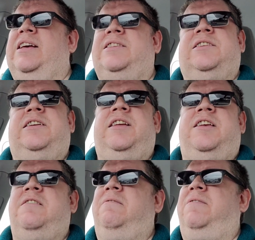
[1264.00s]
That's going to
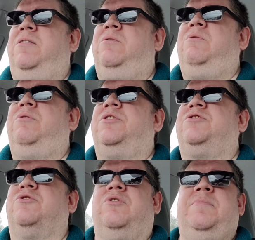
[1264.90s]
give you the
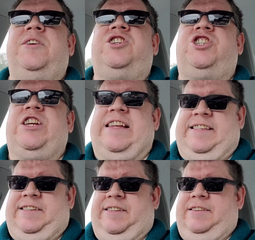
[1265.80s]
screaming
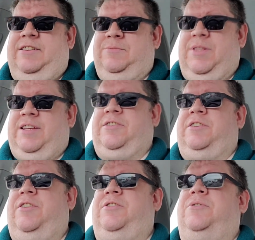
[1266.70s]
shits, is what that's
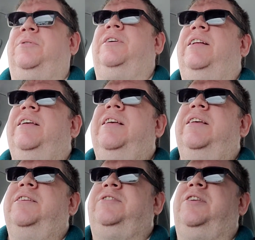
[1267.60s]
going to do.
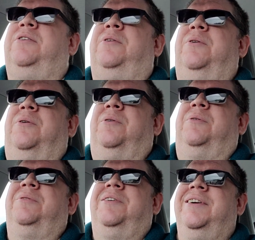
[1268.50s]

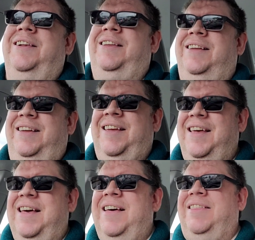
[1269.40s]
So
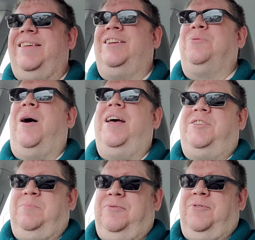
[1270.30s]
think
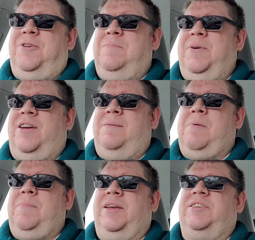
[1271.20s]
twice before you pick up
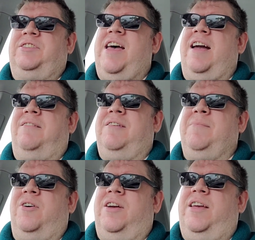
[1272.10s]
a big stack of
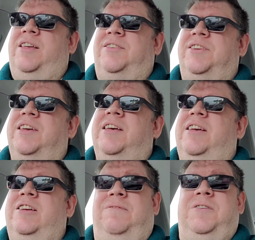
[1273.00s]
MREs.
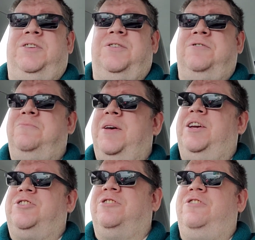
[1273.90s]
If you do,
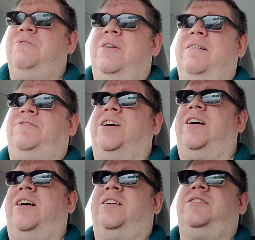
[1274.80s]
make sure you have
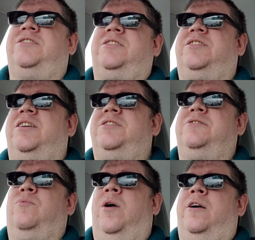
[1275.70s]
tons and tons
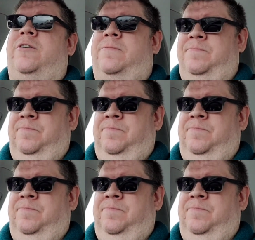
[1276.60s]
of water.